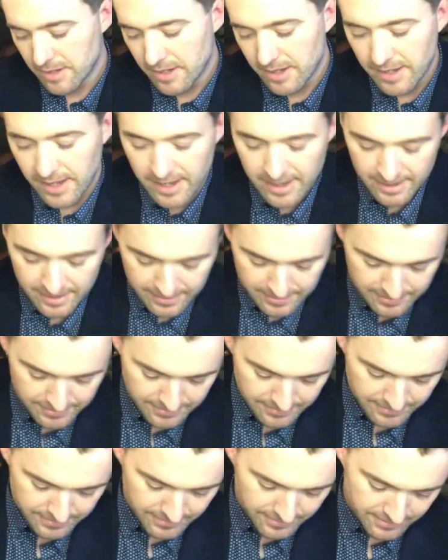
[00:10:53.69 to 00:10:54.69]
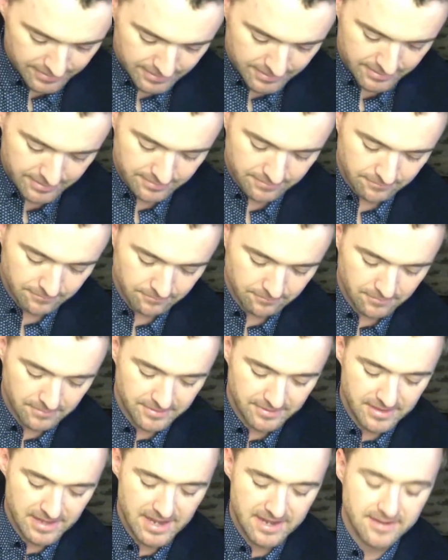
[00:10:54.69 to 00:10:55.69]
I would
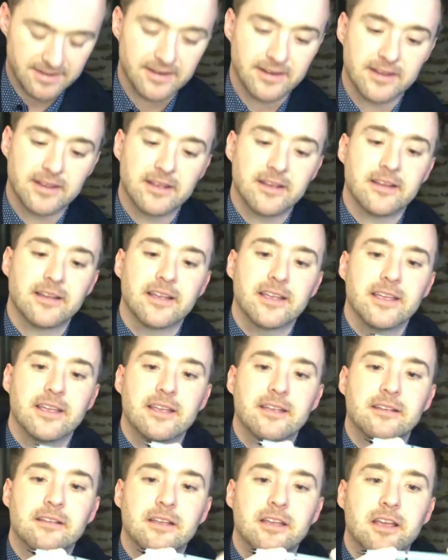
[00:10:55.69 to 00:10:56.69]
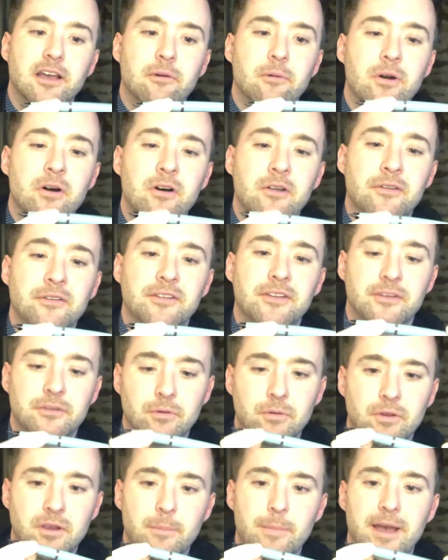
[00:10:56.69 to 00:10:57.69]
then go on to
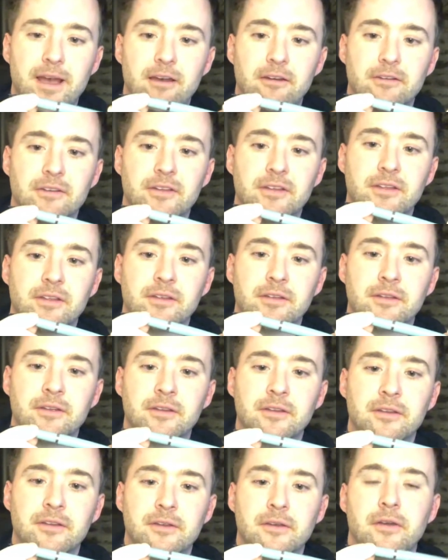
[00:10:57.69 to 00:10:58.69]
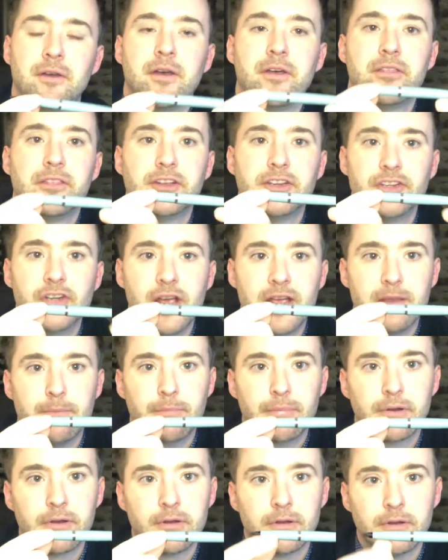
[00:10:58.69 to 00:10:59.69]
talk about the
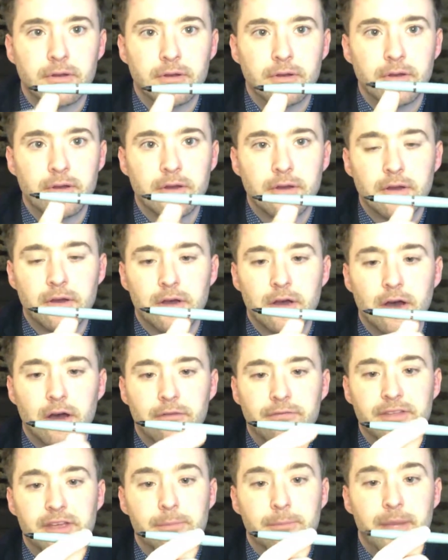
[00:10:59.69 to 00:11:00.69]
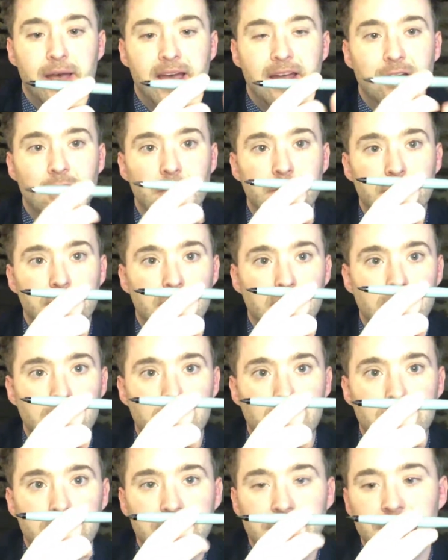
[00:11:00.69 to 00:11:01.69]
shape of the pen
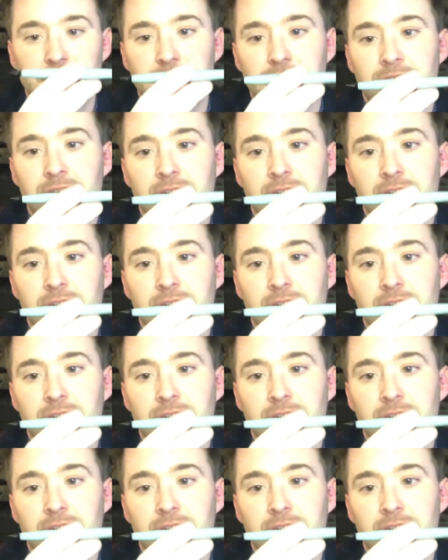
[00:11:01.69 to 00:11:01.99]
overall, which